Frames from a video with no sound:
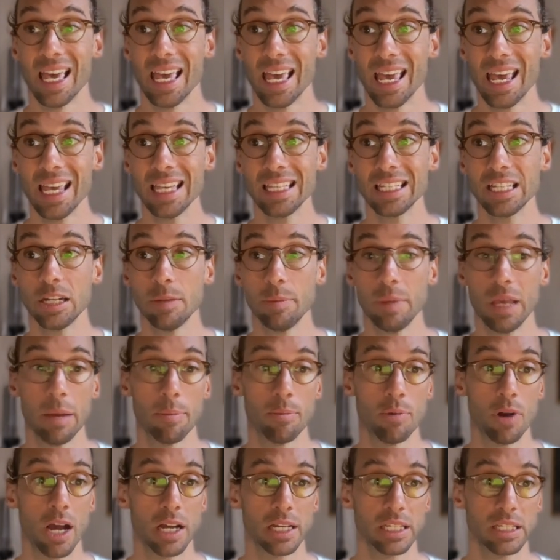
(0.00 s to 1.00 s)
is going to be
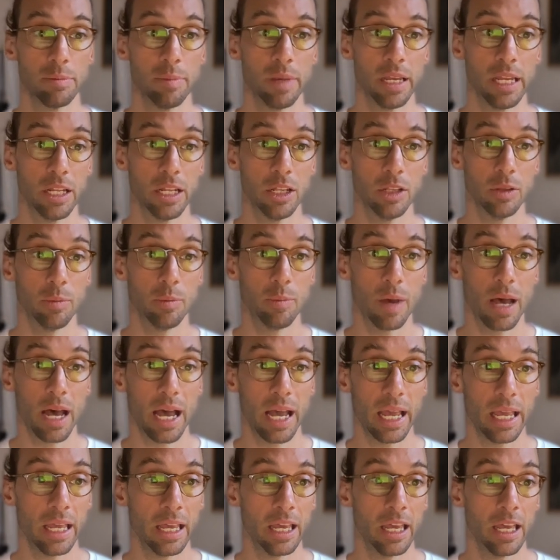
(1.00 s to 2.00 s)
approximated by
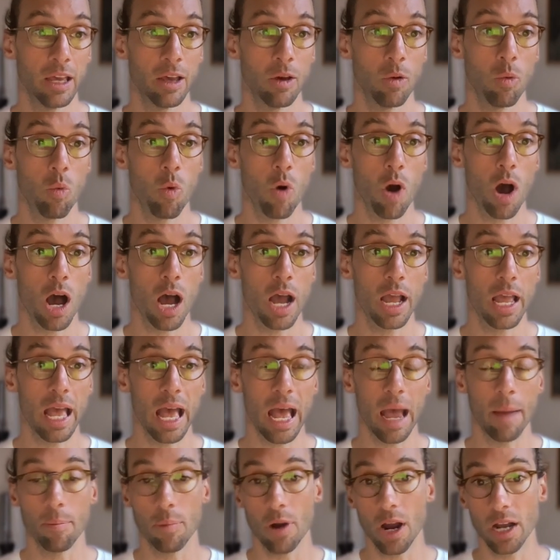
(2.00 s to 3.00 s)
y
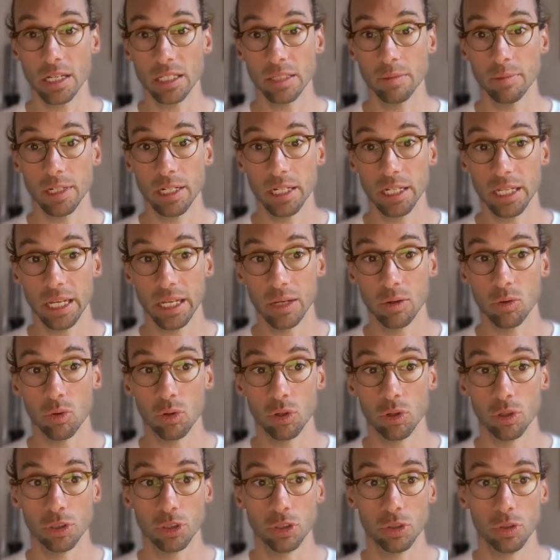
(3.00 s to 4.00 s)
approximately
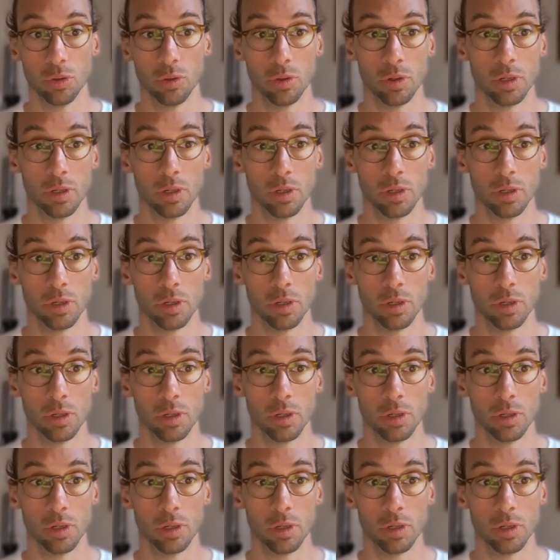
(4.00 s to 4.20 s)
equal to